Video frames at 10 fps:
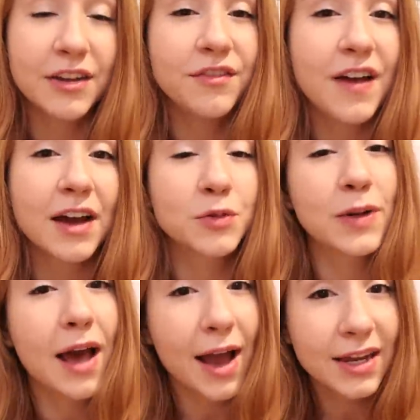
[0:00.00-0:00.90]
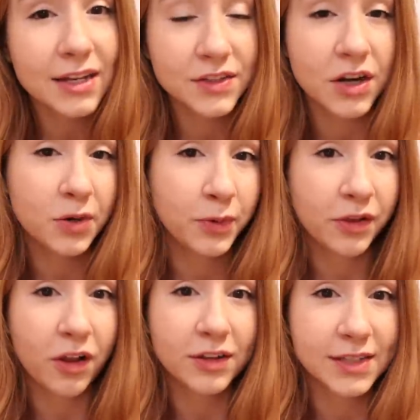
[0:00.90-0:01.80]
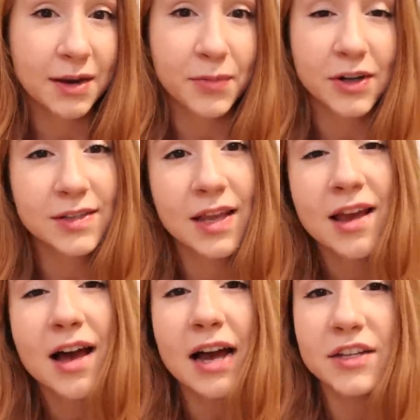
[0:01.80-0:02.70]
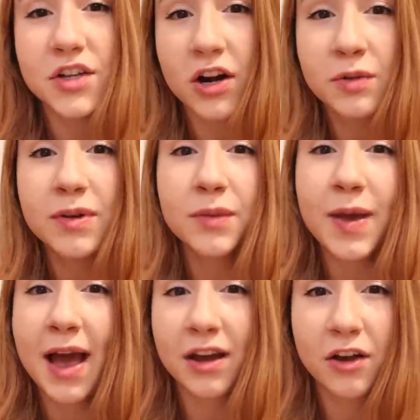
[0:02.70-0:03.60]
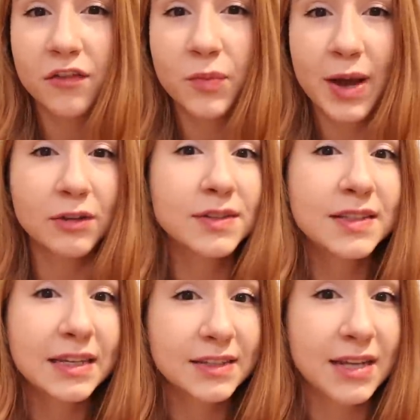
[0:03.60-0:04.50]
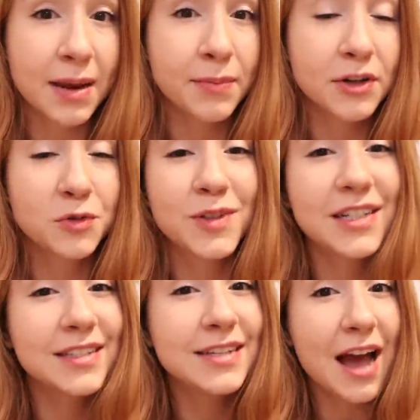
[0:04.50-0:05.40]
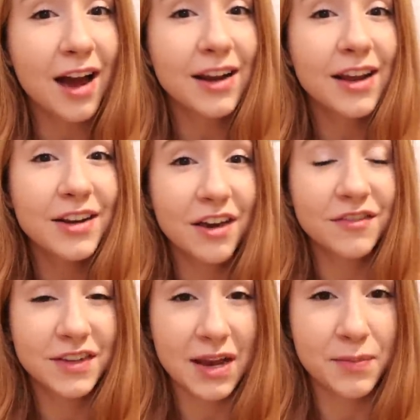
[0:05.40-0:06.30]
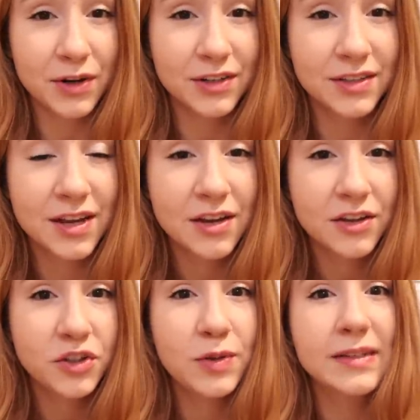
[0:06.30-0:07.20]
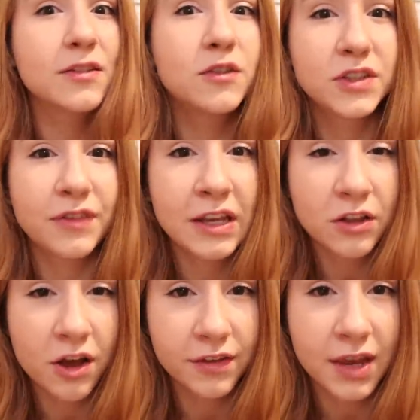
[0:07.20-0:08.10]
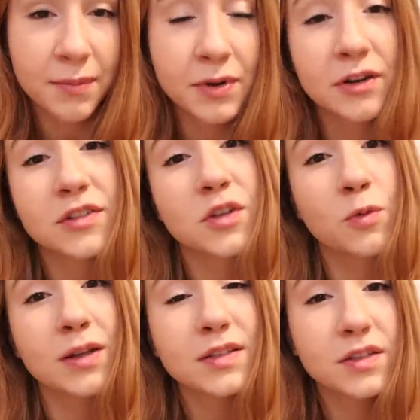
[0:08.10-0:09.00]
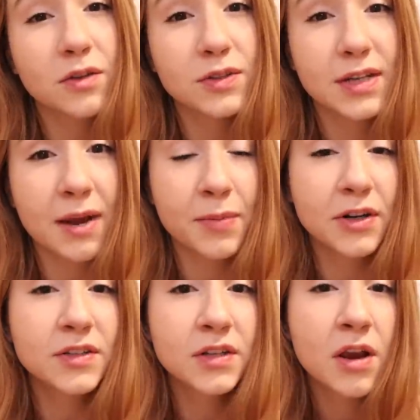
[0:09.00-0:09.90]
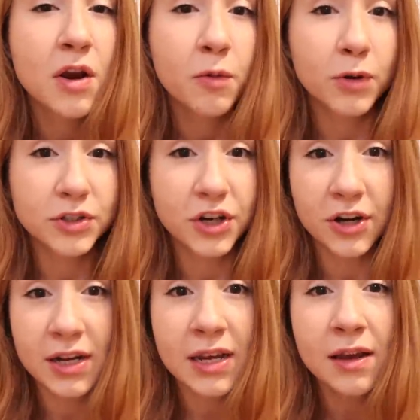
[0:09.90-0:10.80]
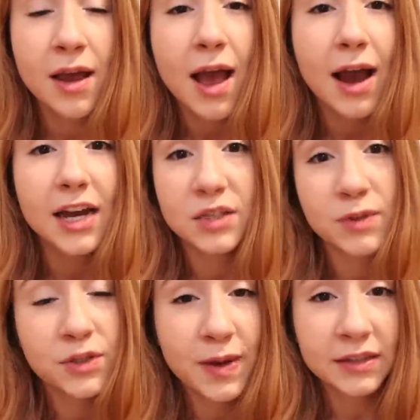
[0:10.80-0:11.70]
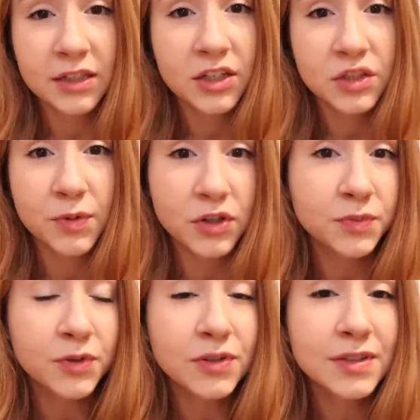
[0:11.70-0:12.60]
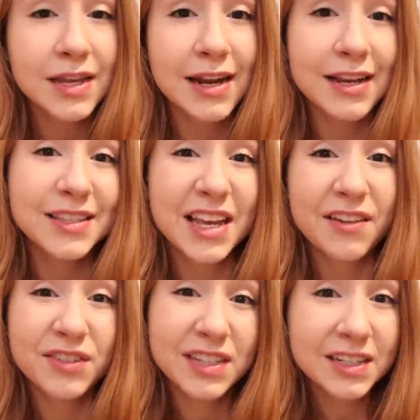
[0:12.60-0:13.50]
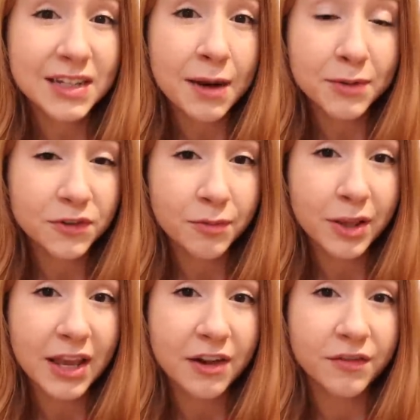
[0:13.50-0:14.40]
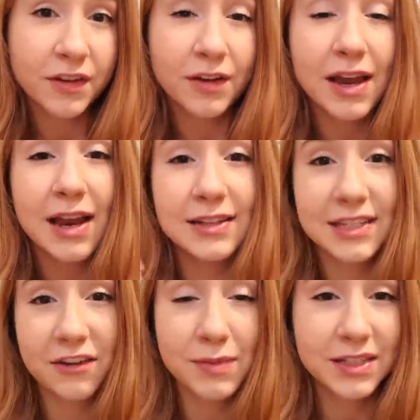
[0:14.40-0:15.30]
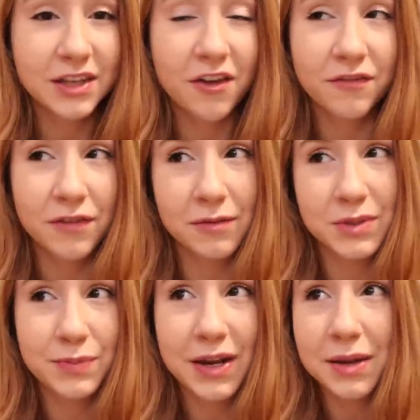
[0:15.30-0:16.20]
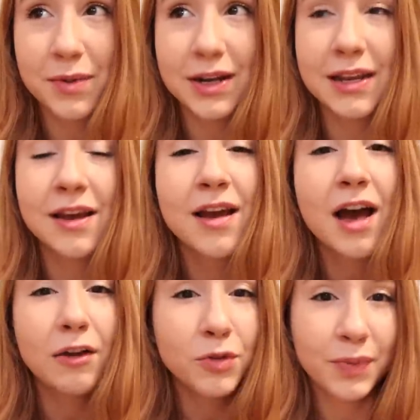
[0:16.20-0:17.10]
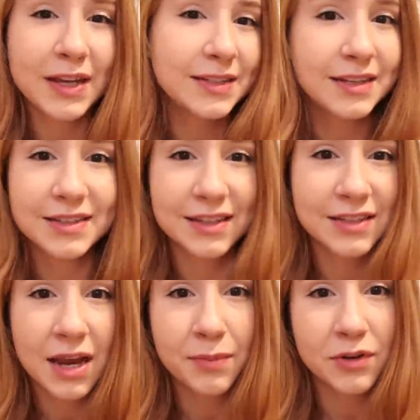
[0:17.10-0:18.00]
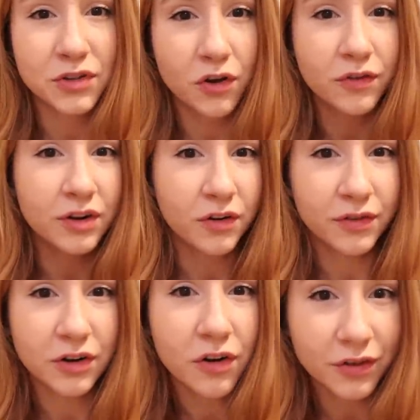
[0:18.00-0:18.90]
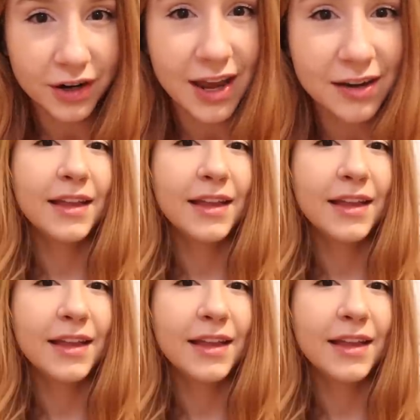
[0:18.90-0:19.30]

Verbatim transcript: In fact, when I got started with cloth diapers, I started with a pack of about six diapers, which is not enough diapers to exclusively cloth diaper. So once those diapers were dirty, I switched back to disposables and I saved six diapers from a landfill and saved myself from spending money on replacing six diapers over and over and over again.